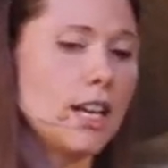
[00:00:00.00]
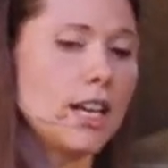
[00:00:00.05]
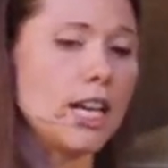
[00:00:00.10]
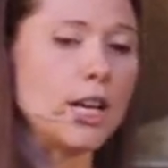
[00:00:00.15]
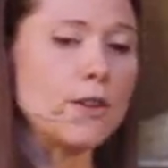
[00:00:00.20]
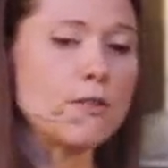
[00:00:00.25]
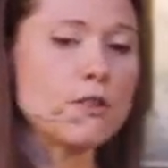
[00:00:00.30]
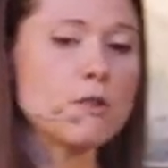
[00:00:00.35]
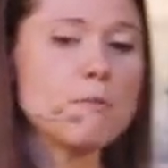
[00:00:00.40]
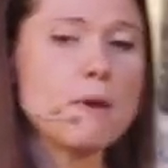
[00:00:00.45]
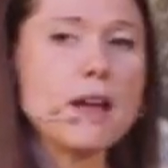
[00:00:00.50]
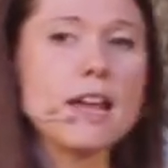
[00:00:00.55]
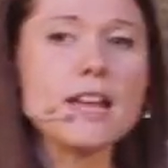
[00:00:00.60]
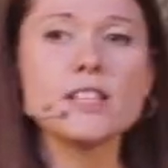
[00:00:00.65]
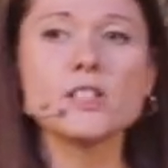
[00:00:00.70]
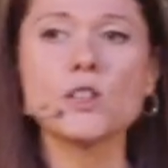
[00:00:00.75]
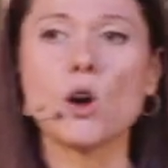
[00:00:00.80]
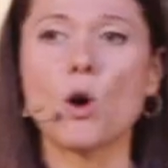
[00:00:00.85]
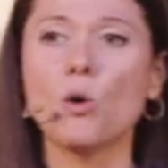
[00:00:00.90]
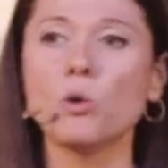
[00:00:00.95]
it
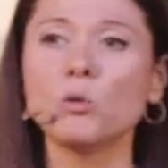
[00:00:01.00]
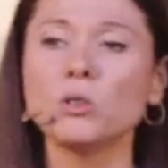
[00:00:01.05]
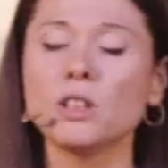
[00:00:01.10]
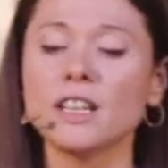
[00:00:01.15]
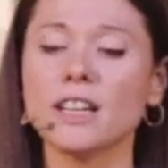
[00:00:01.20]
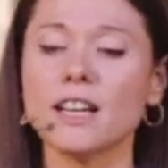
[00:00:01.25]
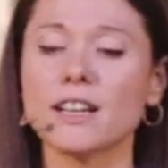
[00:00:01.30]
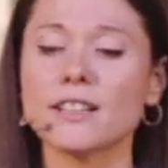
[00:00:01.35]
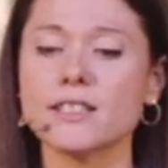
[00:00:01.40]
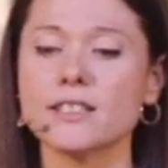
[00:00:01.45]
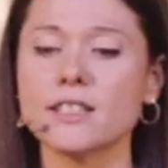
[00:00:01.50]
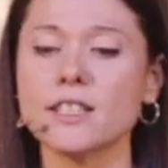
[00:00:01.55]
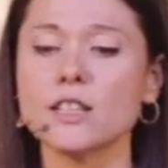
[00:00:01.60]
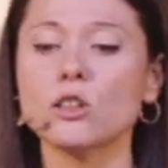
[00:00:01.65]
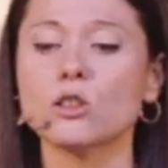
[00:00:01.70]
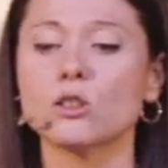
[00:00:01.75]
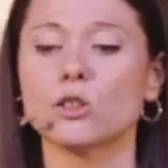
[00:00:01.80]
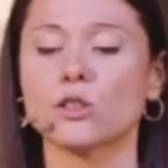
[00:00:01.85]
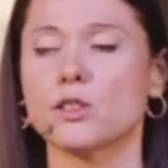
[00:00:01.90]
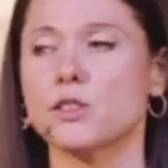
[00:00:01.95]
remains only a
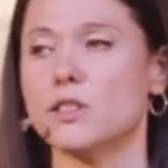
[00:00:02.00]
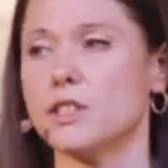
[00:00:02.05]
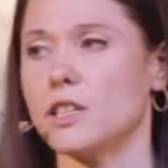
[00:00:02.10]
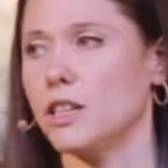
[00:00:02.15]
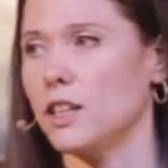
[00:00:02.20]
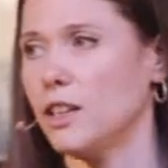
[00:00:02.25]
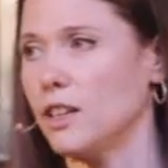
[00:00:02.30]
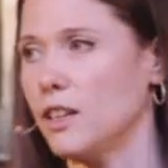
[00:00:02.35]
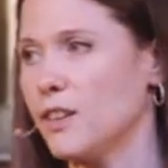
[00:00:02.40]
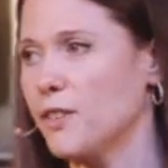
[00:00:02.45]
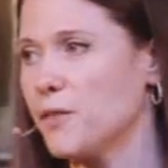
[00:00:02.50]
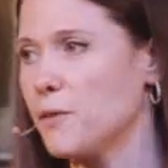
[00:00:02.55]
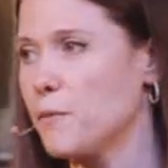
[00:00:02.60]
single seed.